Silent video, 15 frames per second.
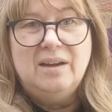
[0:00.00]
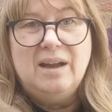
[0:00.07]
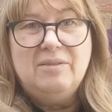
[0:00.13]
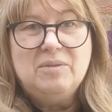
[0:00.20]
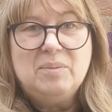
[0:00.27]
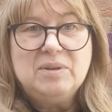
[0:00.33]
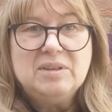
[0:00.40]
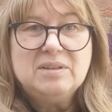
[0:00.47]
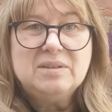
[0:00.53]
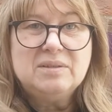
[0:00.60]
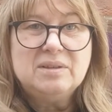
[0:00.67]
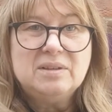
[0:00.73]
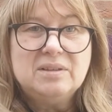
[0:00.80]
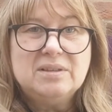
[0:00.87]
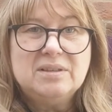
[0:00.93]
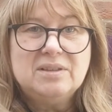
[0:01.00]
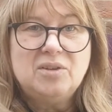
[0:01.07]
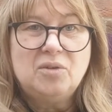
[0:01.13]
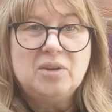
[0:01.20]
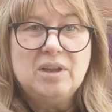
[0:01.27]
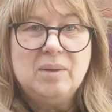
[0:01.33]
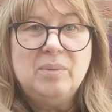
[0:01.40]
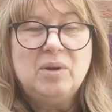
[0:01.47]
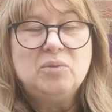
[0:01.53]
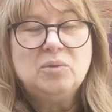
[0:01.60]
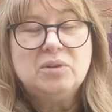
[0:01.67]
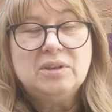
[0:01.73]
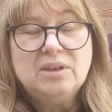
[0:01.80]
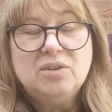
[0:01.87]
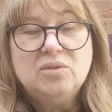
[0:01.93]
everybody is talking about
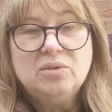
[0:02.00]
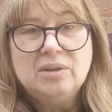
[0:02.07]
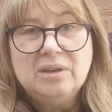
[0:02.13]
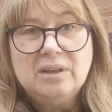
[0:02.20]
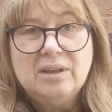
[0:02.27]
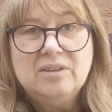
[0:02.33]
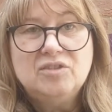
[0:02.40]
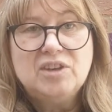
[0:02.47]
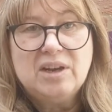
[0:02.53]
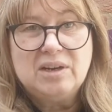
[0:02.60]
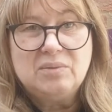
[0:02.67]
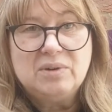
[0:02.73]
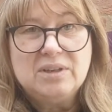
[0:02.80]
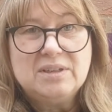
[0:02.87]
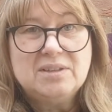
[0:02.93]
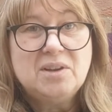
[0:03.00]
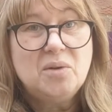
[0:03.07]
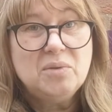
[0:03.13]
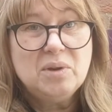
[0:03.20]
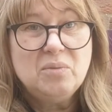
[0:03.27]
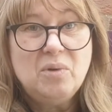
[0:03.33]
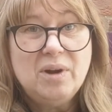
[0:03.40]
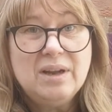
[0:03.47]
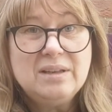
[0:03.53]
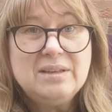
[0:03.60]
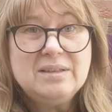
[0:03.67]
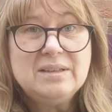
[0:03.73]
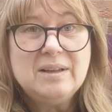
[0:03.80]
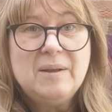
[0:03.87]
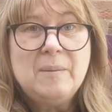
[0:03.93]
what they're doing in January sowing
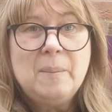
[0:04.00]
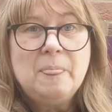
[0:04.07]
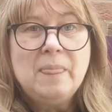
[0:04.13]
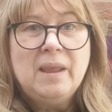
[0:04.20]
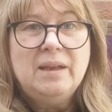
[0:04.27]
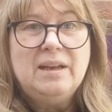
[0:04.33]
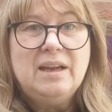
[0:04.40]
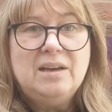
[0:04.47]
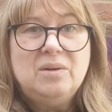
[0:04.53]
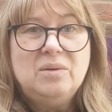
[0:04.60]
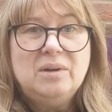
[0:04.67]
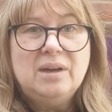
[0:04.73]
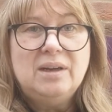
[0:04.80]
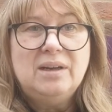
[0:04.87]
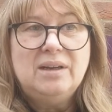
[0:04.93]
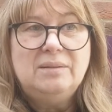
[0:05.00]
wise. Now,